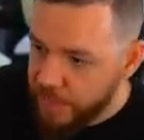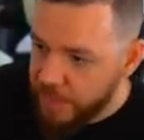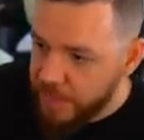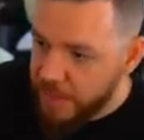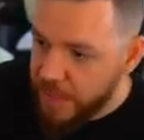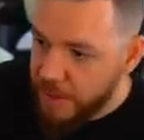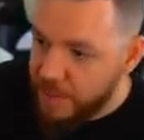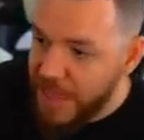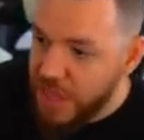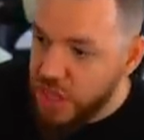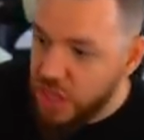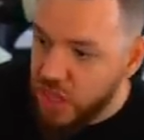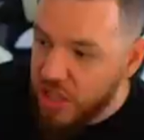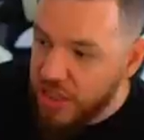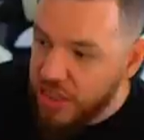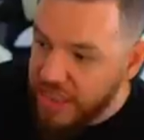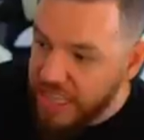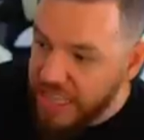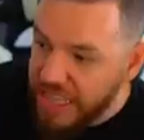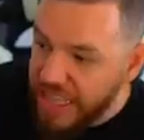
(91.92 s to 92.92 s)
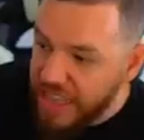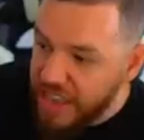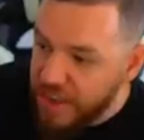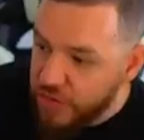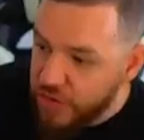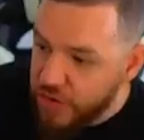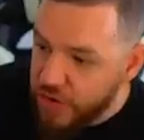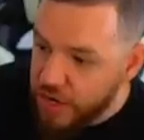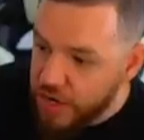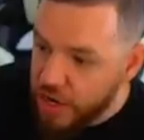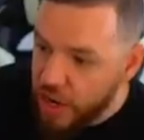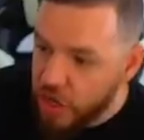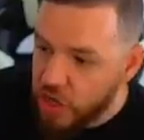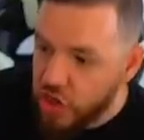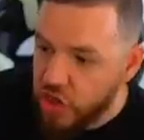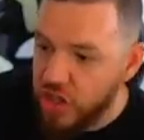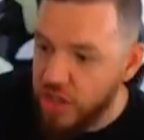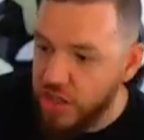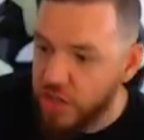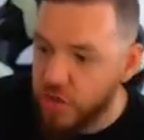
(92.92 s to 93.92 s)
they mentioned the
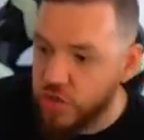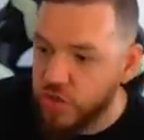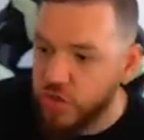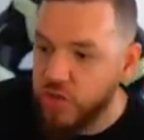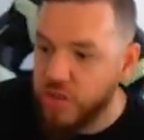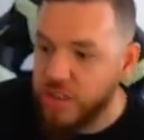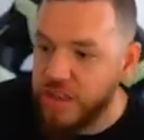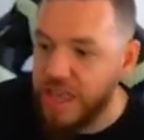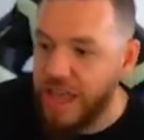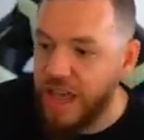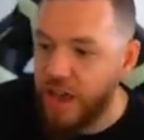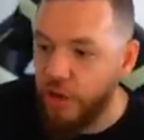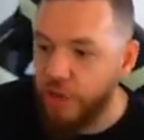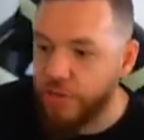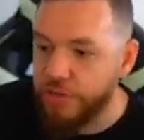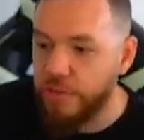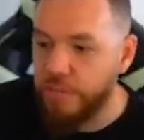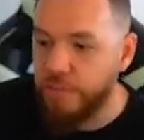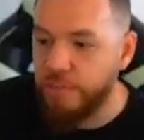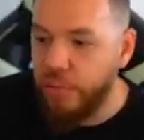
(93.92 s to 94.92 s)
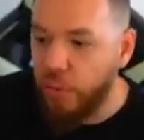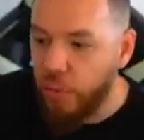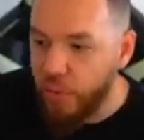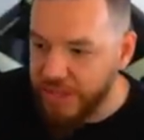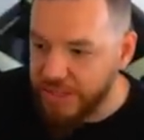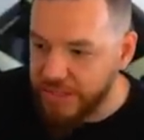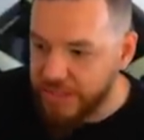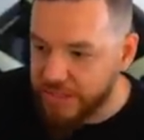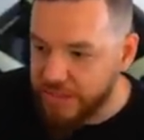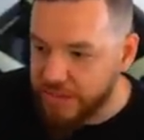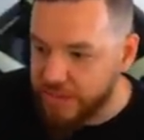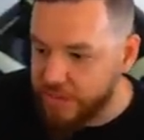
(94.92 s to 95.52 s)
introduction to the health points.